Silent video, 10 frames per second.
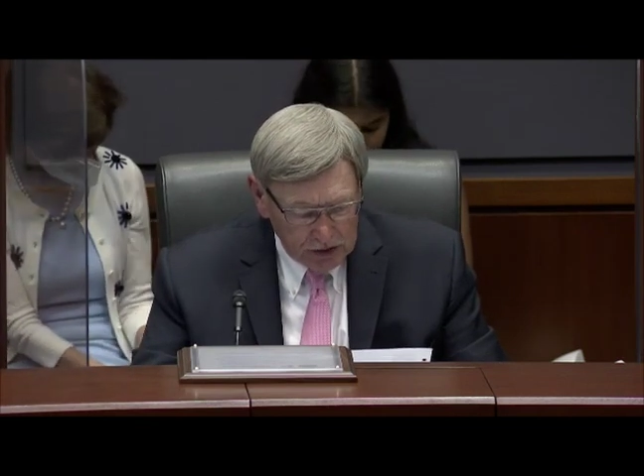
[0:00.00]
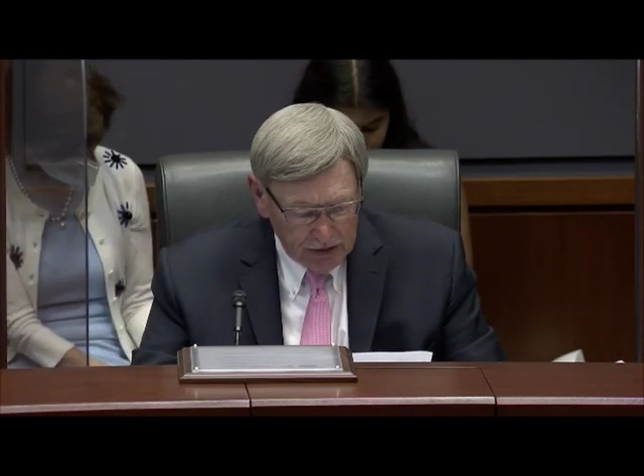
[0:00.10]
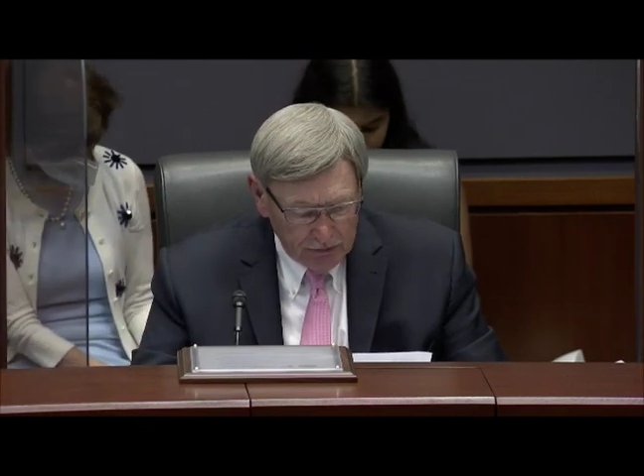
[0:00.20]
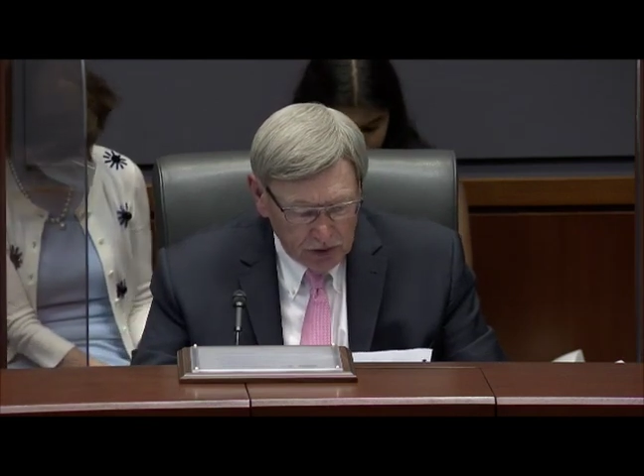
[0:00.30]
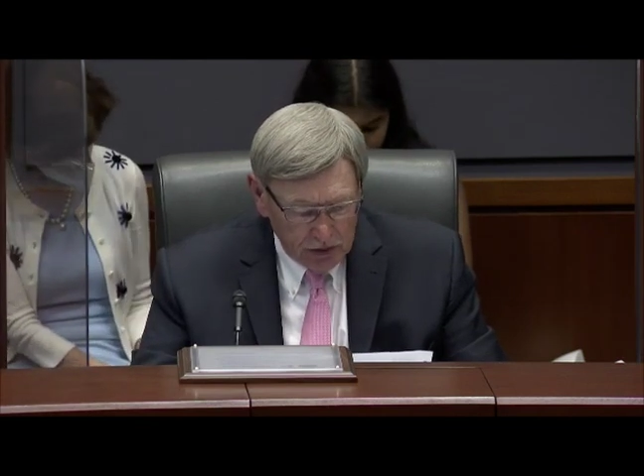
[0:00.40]
to
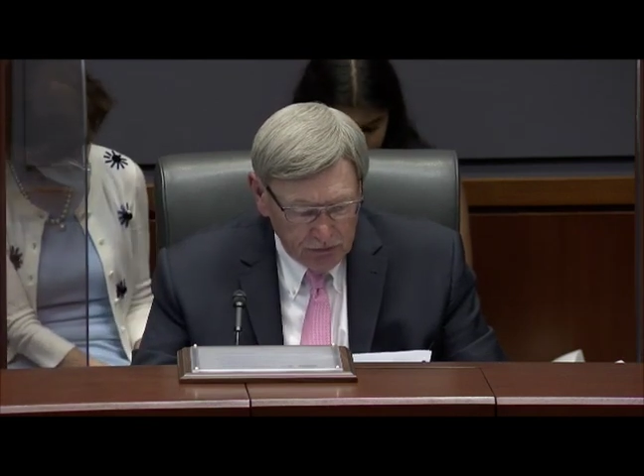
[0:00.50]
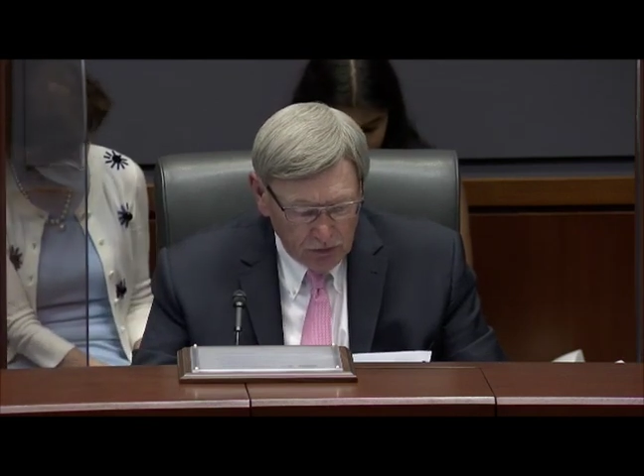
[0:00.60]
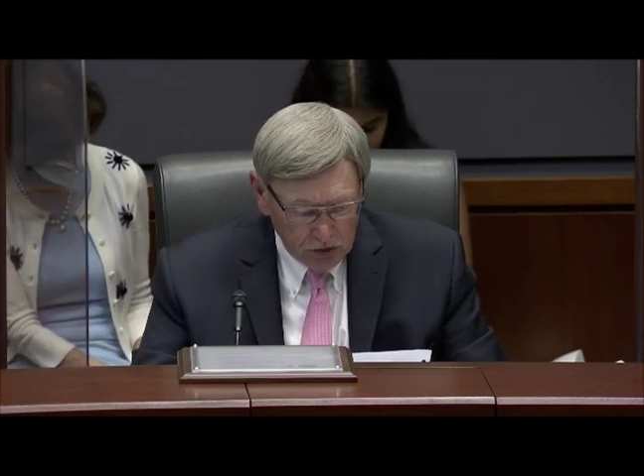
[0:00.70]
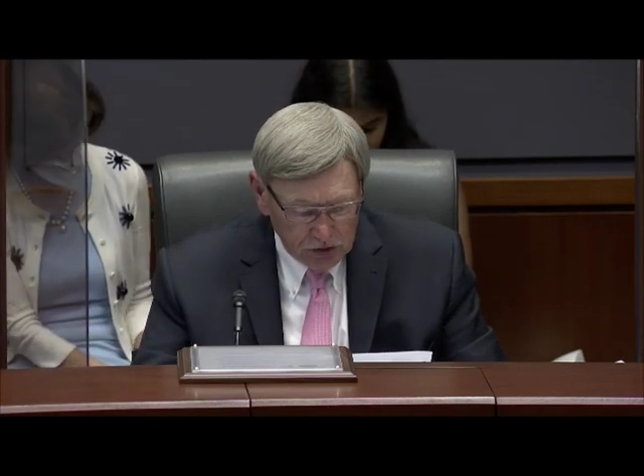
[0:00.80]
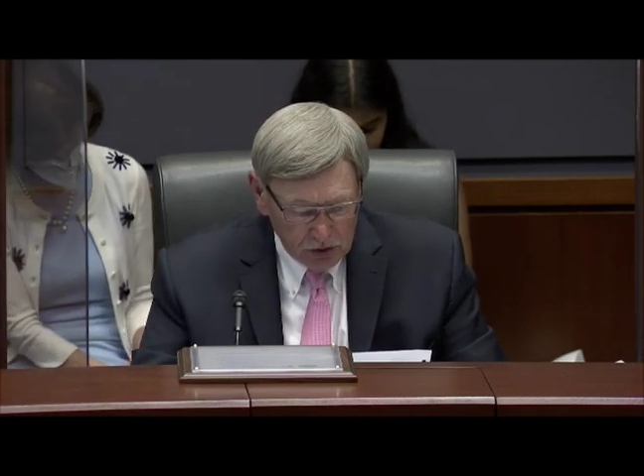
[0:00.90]
have Great
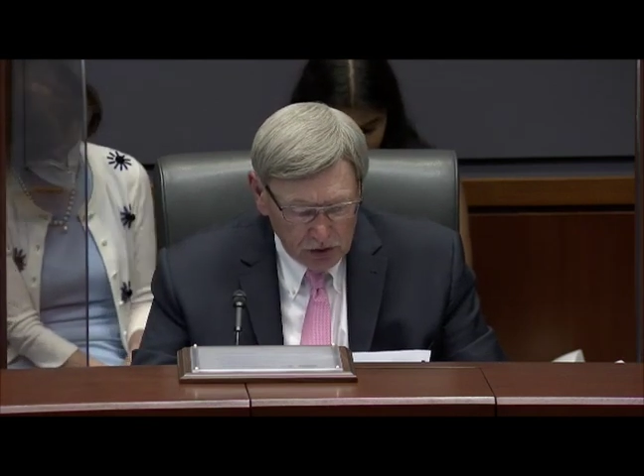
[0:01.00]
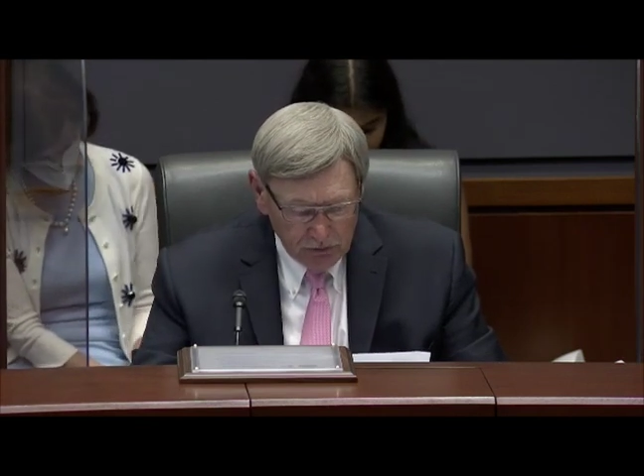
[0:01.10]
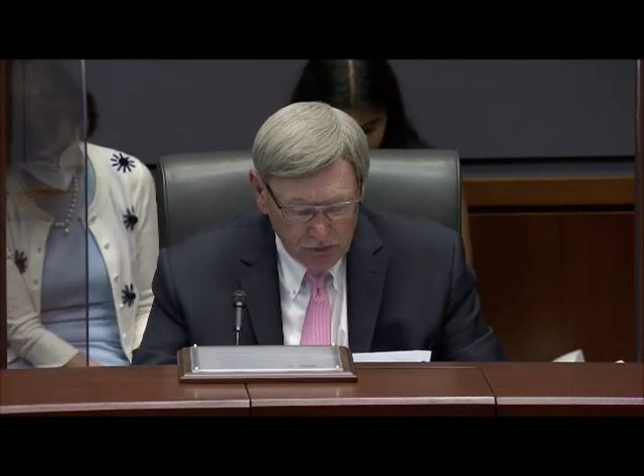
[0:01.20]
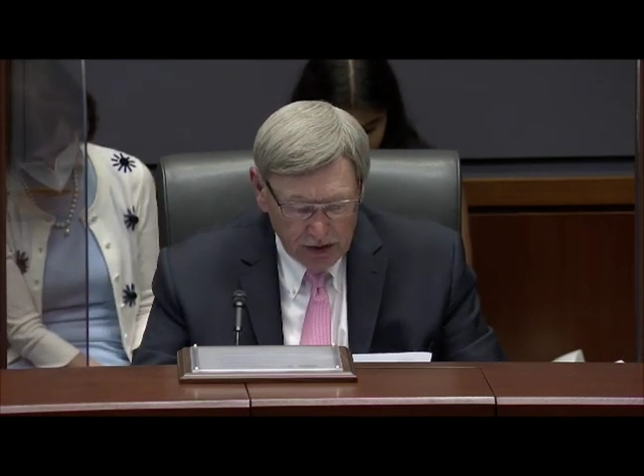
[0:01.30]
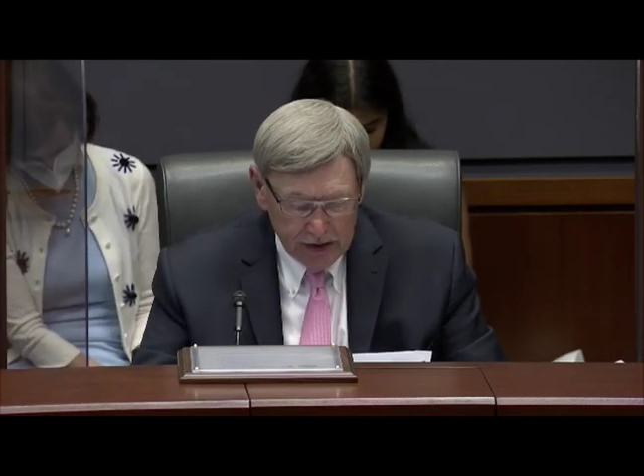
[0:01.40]
Falls
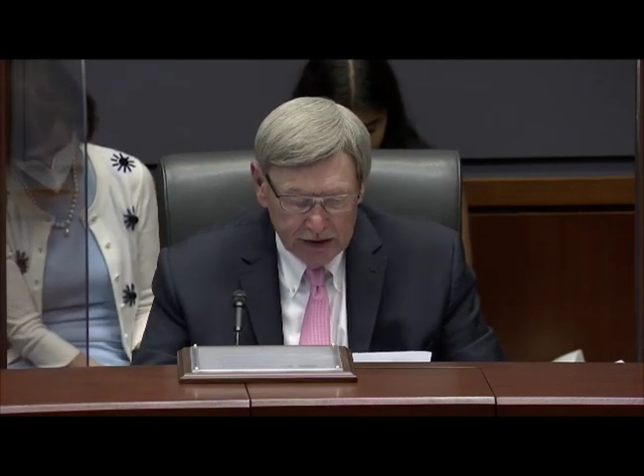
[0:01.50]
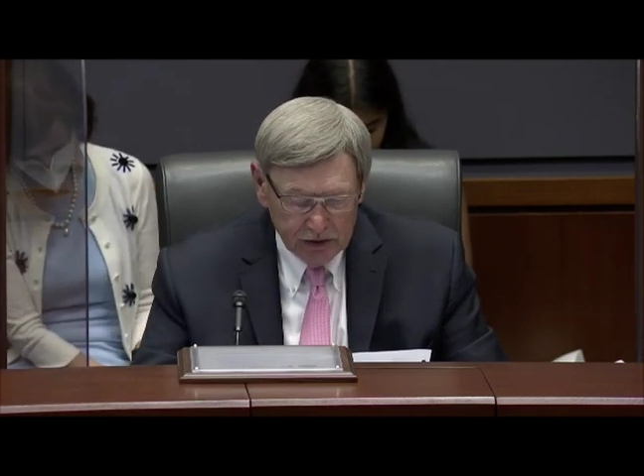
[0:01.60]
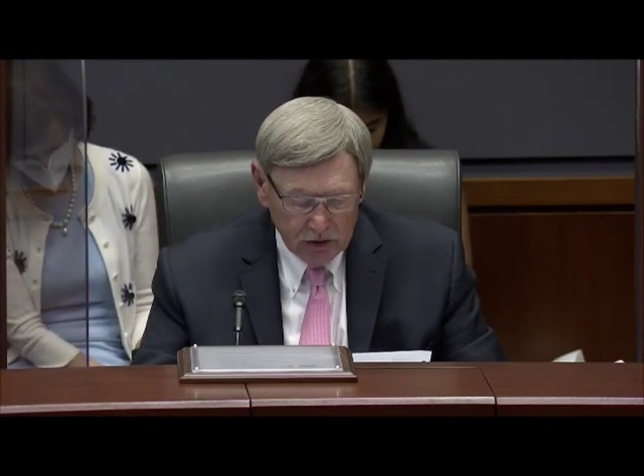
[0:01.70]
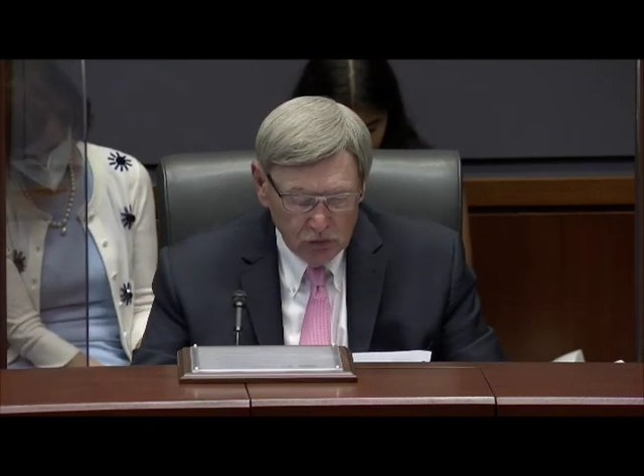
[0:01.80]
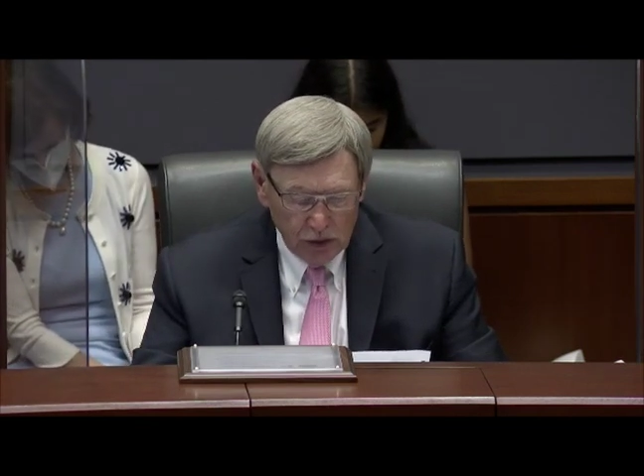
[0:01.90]
certified as
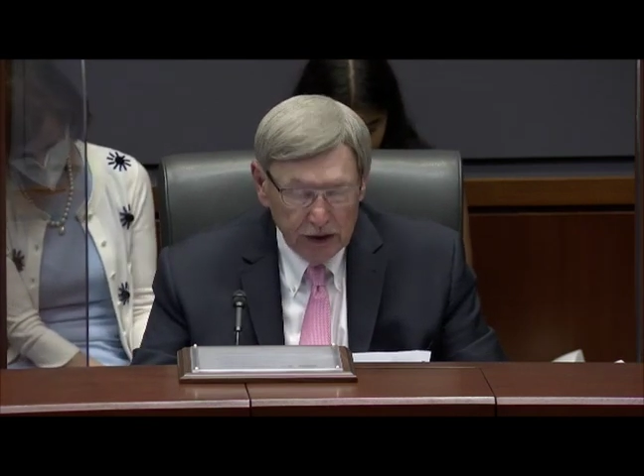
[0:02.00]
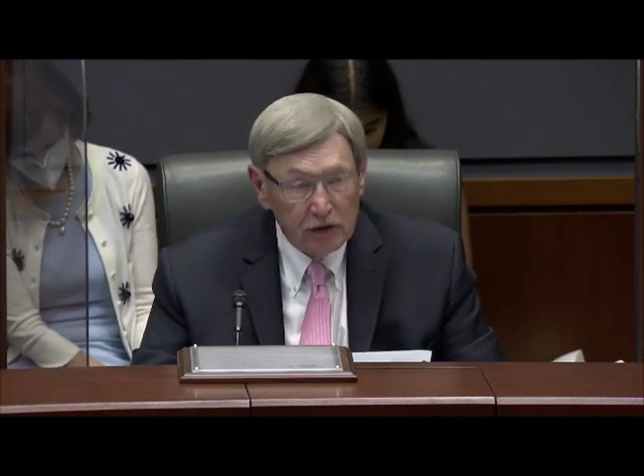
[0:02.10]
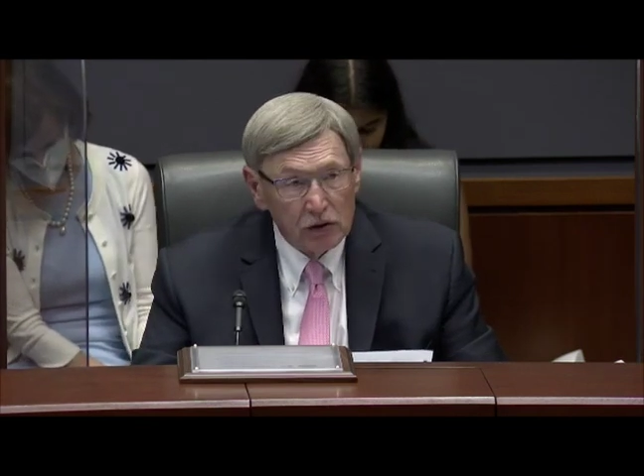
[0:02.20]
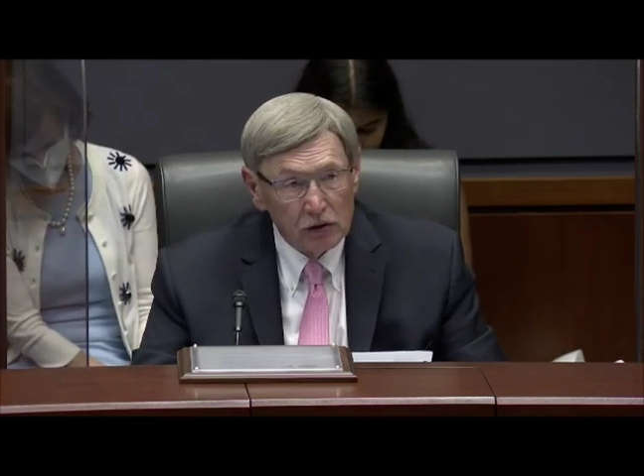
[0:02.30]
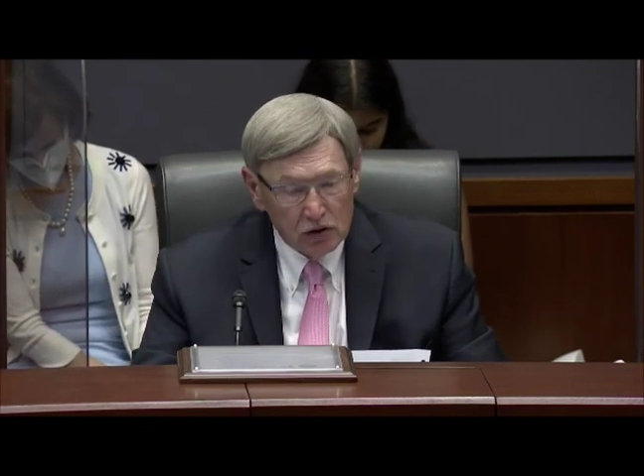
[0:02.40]
the 23rd